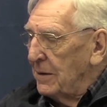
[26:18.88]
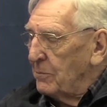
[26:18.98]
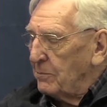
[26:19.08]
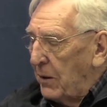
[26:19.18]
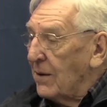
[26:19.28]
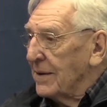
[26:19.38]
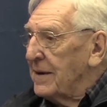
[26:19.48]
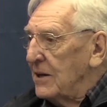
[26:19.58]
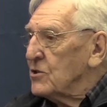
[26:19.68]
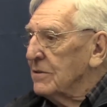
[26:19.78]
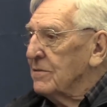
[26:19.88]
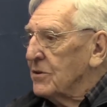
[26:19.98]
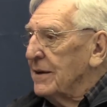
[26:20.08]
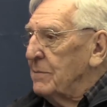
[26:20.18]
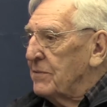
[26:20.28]
pollination
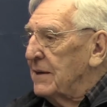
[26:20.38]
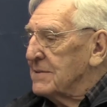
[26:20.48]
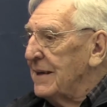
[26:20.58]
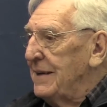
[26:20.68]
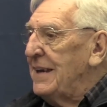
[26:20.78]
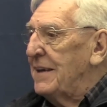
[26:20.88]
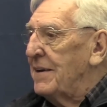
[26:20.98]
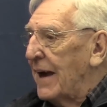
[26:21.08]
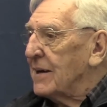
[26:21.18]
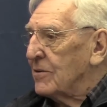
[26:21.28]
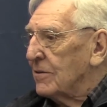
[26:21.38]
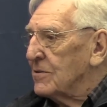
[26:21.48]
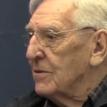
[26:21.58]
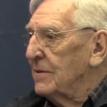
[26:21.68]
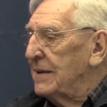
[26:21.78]
type things. They need nectar.
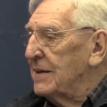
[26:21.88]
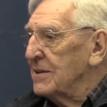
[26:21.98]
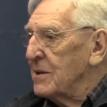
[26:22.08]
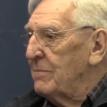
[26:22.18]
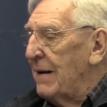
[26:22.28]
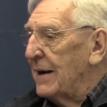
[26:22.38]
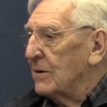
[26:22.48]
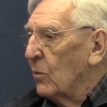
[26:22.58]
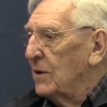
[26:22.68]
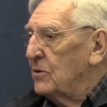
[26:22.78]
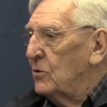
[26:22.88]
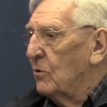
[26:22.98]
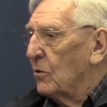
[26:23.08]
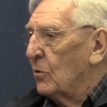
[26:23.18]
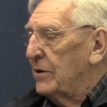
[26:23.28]
So it doesn't matter what you
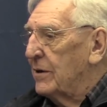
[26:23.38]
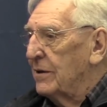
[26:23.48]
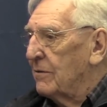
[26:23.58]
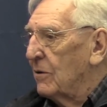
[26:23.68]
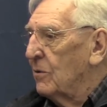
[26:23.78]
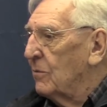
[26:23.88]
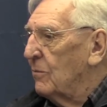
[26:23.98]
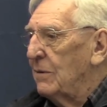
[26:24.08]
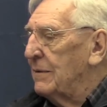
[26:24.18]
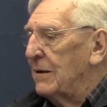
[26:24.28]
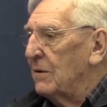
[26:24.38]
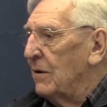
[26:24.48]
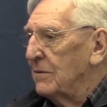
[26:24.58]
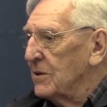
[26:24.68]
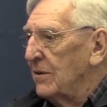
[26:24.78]
grow. You can grow
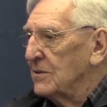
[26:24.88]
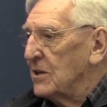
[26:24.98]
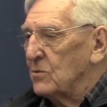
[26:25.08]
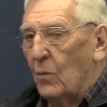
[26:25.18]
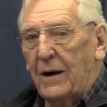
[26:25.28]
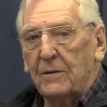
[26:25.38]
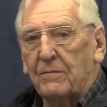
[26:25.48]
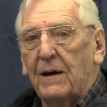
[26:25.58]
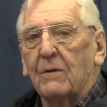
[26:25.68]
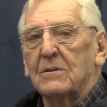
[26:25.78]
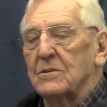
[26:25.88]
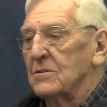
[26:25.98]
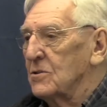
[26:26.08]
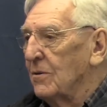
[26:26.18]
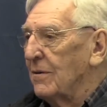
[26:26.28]
as long as it's wildflowers
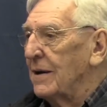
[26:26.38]
and so on.